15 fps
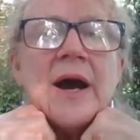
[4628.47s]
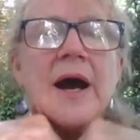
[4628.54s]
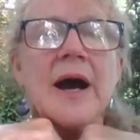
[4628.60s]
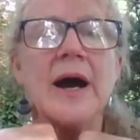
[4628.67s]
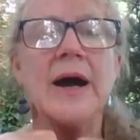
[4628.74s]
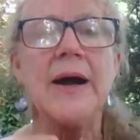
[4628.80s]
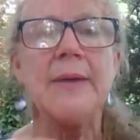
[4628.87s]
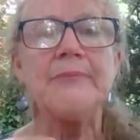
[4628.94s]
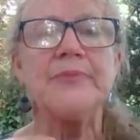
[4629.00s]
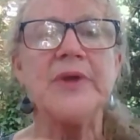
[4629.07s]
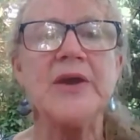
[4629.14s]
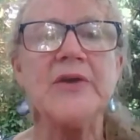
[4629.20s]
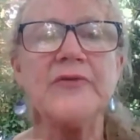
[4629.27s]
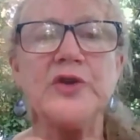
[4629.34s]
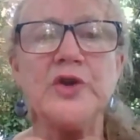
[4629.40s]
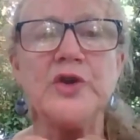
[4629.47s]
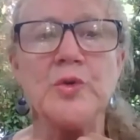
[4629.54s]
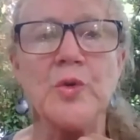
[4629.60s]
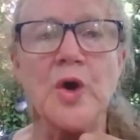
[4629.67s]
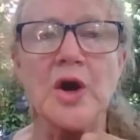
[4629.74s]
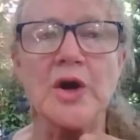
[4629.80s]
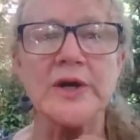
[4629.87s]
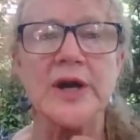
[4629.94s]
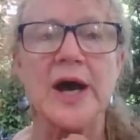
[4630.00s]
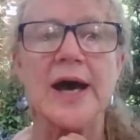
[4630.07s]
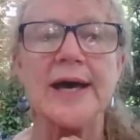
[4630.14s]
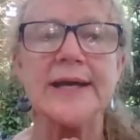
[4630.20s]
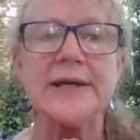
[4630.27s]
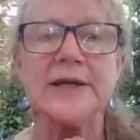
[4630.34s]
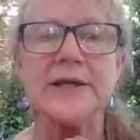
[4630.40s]
Um, if you are
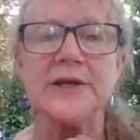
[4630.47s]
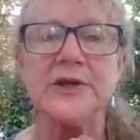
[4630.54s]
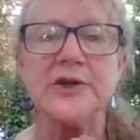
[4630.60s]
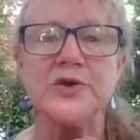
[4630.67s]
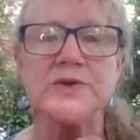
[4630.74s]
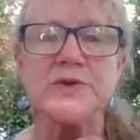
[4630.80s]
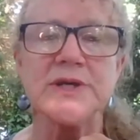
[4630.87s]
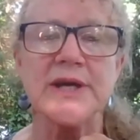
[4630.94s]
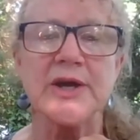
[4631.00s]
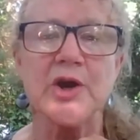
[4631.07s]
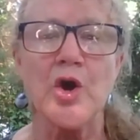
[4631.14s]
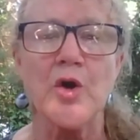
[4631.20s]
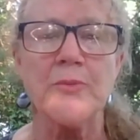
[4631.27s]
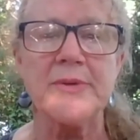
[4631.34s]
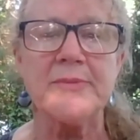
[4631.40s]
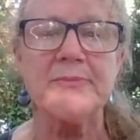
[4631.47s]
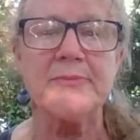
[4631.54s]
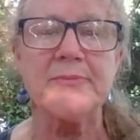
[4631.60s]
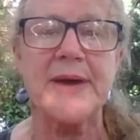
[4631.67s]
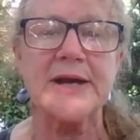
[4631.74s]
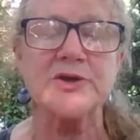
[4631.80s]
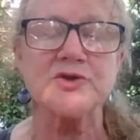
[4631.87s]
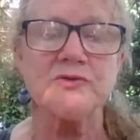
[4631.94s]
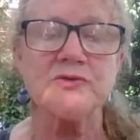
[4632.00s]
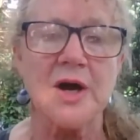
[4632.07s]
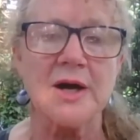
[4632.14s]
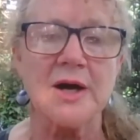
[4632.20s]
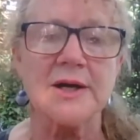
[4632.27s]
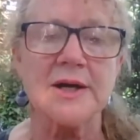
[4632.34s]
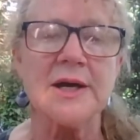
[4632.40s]
not using an open back truck,
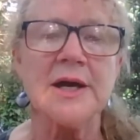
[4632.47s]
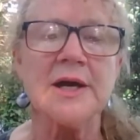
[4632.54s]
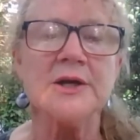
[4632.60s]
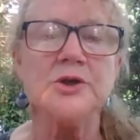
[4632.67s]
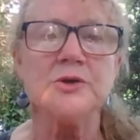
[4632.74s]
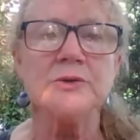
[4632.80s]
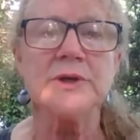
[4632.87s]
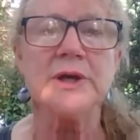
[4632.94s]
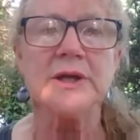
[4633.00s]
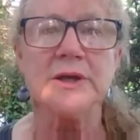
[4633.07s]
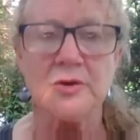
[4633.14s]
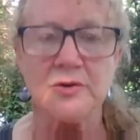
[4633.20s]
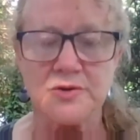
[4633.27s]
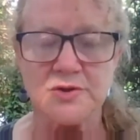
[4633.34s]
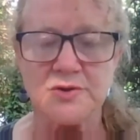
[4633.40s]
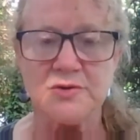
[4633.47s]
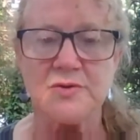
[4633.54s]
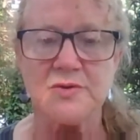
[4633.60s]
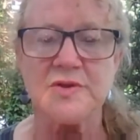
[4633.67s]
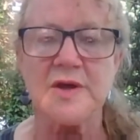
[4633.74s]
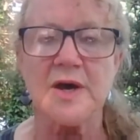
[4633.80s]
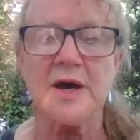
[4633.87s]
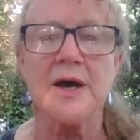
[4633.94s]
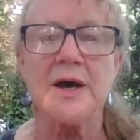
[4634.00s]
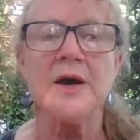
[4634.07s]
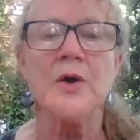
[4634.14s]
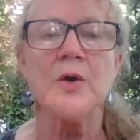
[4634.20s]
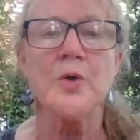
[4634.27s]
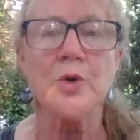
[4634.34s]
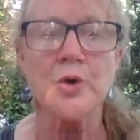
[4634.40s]
you can go to the
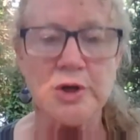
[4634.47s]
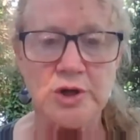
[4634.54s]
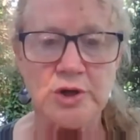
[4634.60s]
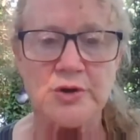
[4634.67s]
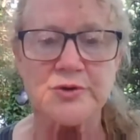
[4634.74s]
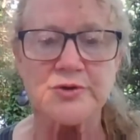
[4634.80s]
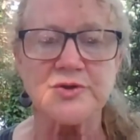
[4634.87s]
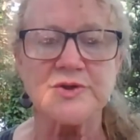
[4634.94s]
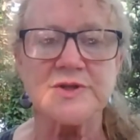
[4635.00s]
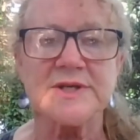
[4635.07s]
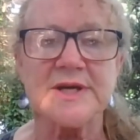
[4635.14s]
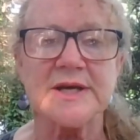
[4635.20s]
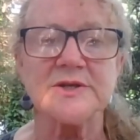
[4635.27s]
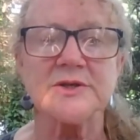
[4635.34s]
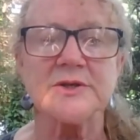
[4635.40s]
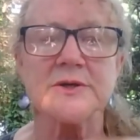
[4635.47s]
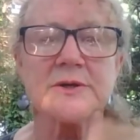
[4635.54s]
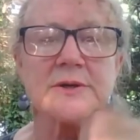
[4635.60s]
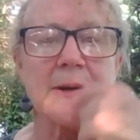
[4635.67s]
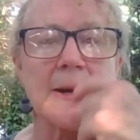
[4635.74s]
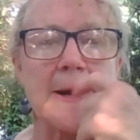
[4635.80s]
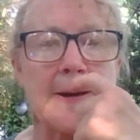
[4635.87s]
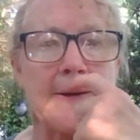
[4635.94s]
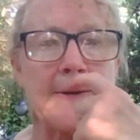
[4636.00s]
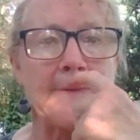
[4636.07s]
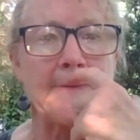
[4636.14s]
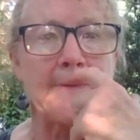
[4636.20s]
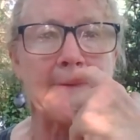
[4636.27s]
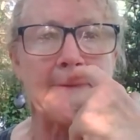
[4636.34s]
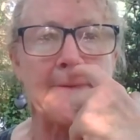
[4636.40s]
horticulture center.
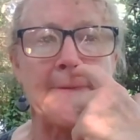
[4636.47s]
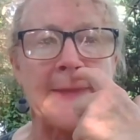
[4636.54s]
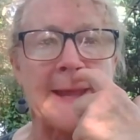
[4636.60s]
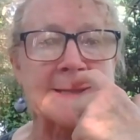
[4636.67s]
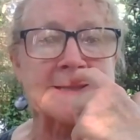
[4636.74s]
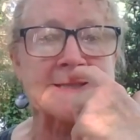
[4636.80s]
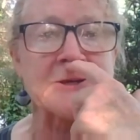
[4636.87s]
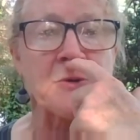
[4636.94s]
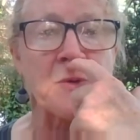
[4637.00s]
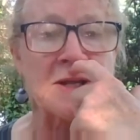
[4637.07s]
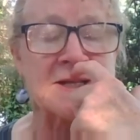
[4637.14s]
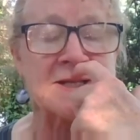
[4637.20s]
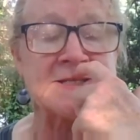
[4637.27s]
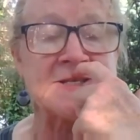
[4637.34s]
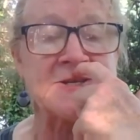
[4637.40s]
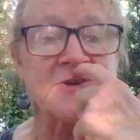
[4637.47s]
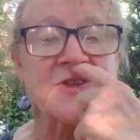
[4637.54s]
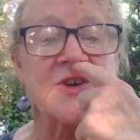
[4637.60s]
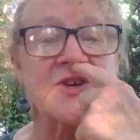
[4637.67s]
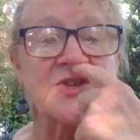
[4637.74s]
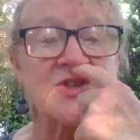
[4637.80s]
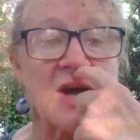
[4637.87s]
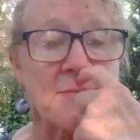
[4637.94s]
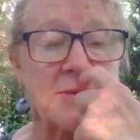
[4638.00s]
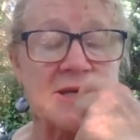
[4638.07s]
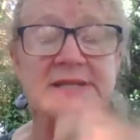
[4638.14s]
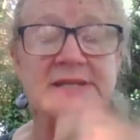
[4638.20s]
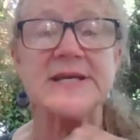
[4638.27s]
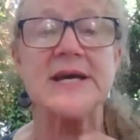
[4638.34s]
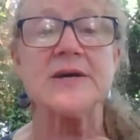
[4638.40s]
Um, that's the one that's near the
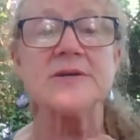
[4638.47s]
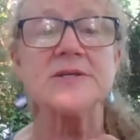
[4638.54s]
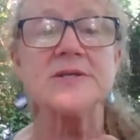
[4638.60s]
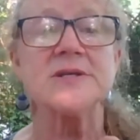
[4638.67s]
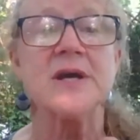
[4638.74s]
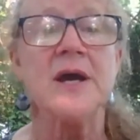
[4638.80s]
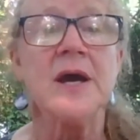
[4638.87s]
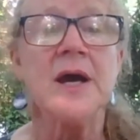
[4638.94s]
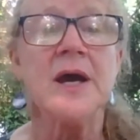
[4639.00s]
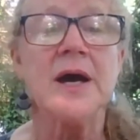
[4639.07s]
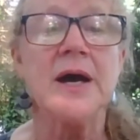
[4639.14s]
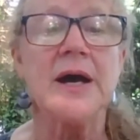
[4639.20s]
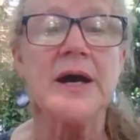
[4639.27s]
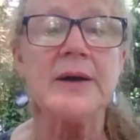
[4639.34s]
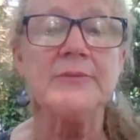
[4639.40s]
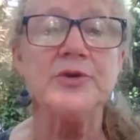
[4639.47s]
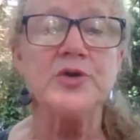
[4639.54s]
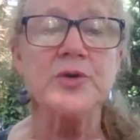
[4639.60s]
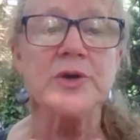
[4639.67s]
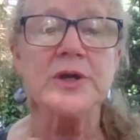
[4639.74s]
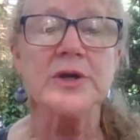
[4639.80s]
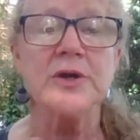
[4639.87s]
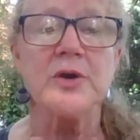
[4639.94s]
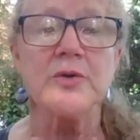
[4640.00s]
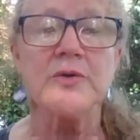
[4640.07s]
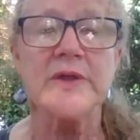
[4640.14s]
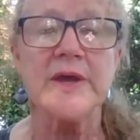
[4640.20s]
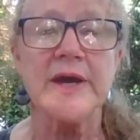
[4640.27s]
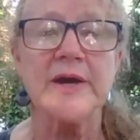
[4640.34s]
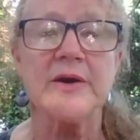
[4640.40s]
Japanese house um, you can go
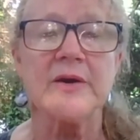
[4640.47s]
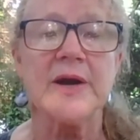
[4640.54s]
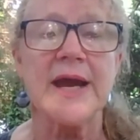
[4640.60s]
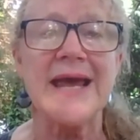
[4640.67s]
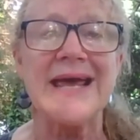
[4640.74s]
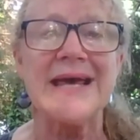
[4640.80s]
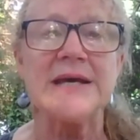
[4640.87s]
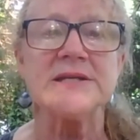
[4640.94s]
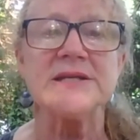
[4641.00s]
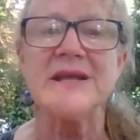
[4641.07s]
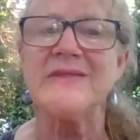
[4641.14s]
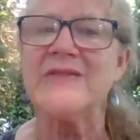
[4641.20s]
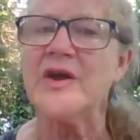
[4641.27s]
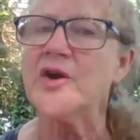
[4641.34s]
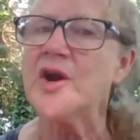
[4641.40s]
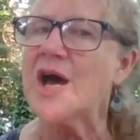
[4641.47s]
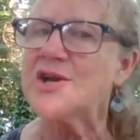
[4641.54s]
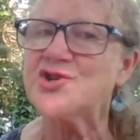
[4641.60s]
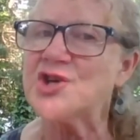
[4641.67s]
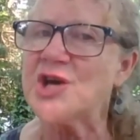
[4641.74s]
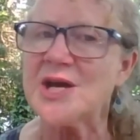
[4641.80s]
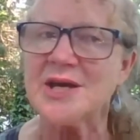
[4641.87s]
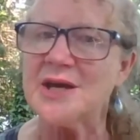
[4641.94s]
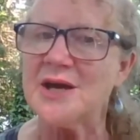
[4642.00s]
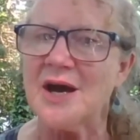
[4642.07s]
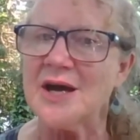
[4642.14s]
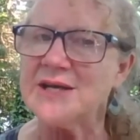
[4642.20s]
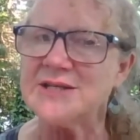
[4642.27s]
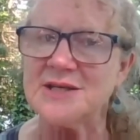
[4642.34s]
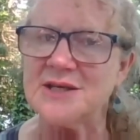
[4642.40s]
there and they're not checking
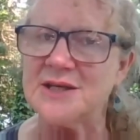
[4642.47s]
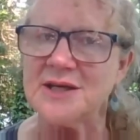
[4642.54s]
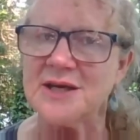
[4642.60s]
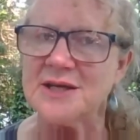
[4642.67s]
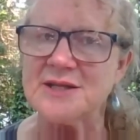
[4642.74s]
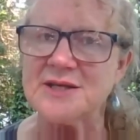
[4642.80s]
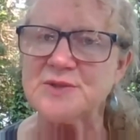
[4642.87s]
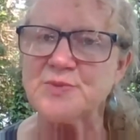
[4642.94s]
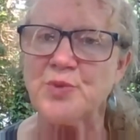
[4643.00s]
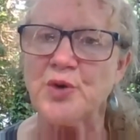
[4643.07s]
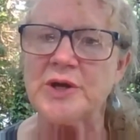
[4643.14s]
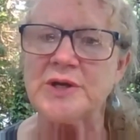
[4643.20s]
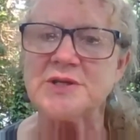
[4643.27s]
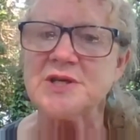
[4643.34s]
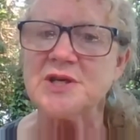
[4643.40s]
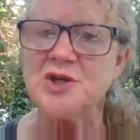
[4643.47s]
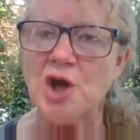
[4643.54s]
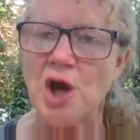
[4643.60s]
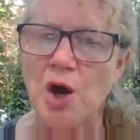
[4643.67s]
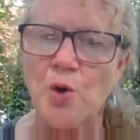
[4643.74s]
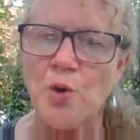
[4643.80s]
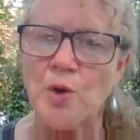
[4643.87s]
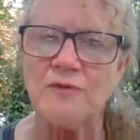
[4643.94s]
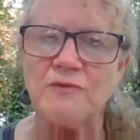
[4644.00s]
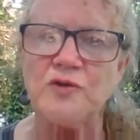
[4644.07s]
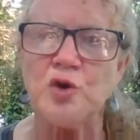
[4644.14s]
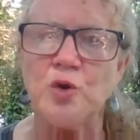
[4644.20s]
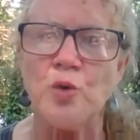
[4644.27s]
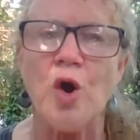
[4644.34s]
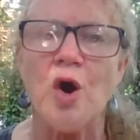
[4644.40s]
ID at this point to know if
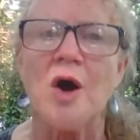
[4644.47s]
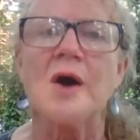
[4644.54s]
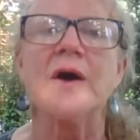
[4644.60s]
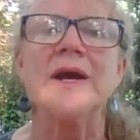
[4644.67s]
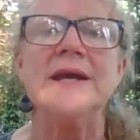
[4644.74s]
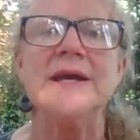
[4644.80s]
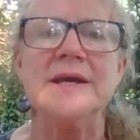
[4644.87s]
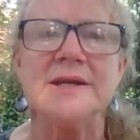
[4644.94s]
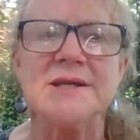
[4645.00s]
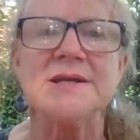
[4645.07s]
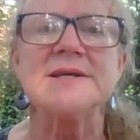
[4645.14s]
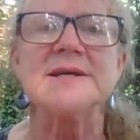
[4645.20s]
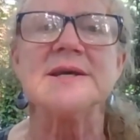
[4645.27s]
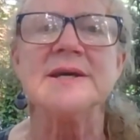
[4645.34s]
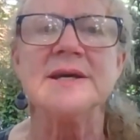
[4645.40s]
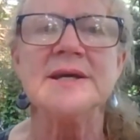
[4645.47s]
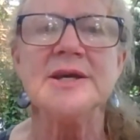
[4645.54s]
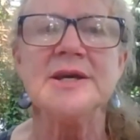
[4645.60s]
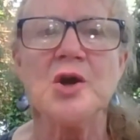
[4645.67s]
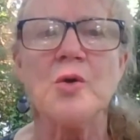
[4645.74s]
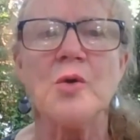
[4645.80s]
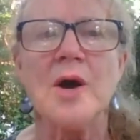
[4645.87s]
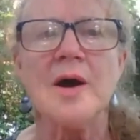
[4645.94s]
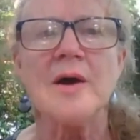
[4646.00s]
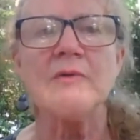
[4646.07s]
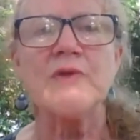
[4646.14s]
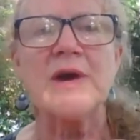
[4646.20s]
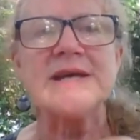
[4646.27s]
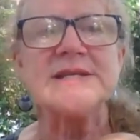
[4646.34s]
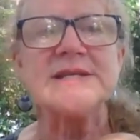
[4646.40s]
you are in the, you know, a
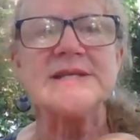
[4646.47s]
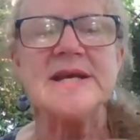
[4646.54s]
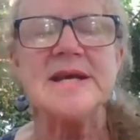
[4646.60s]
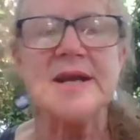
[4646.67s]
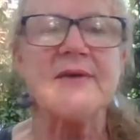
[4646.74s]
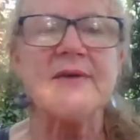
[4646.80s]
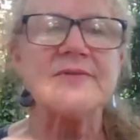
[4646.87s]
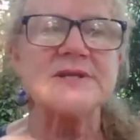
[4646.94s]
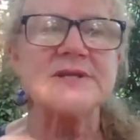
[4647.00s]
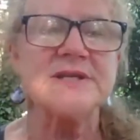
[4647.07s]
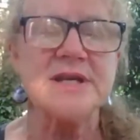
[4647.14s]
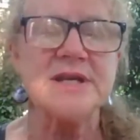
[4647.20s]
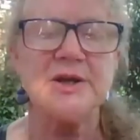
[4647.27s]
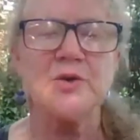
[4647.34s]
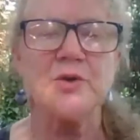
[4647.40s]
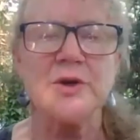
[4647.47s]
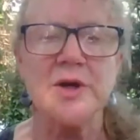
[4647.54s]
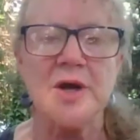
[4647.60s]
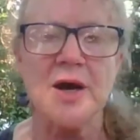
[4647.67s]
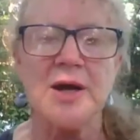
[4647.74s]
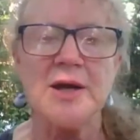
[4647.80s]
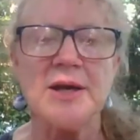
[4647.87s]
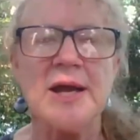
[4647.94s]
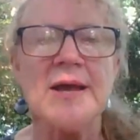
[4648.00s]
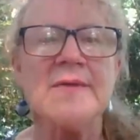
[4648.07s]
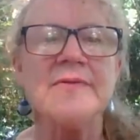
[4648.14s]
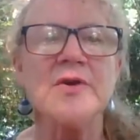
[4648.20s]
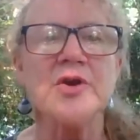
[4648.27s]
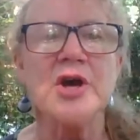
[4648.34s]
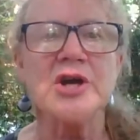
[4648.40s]
resident of the city or not.
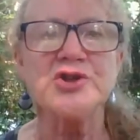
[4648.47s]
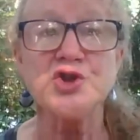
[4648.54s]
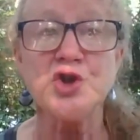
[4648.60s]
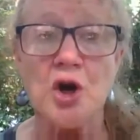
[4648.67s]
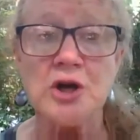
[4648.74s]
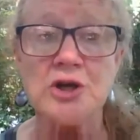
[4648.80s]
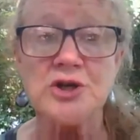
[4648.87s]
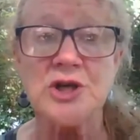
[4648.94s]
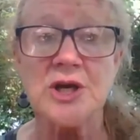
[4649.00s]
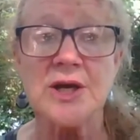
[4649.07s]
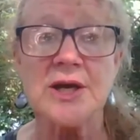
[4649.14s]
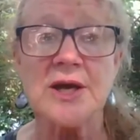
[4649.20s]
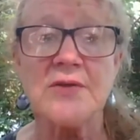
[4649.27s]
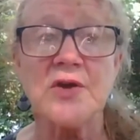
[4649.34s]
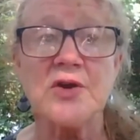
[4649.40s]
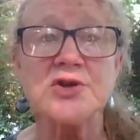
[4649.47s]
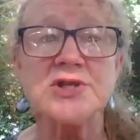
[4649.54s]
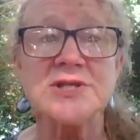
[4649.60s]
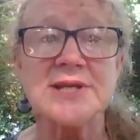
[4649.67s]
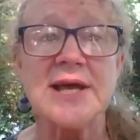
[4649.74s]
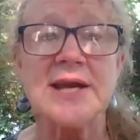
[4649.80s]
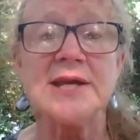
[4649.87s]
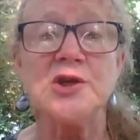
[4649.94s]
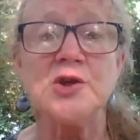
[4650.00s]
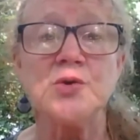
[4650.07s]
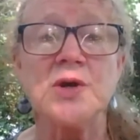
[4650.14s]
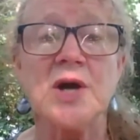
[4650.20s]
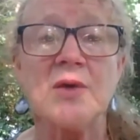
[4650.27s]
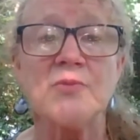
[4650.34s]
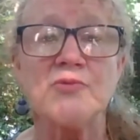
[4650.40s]
They're not charging, they're just letting you
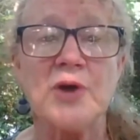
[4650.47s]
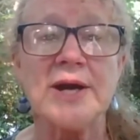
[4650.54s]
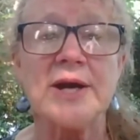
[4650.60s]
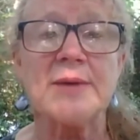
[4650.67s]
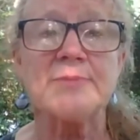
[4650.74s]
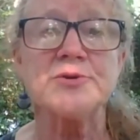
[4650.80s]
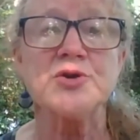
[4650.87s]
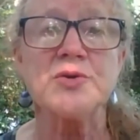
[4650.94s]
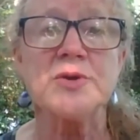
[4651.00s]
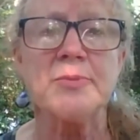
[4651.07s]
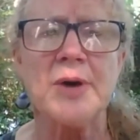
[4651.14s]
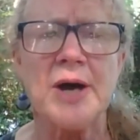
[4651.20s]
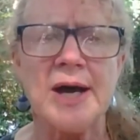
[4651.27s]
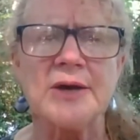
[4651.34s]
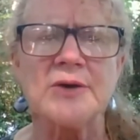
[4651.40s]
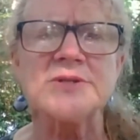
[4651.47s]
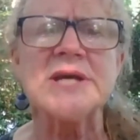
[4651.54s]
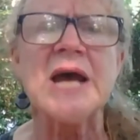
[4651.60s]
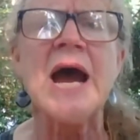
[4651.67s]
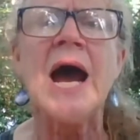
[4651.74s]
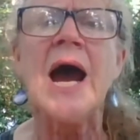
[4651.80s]
come right up to the piles.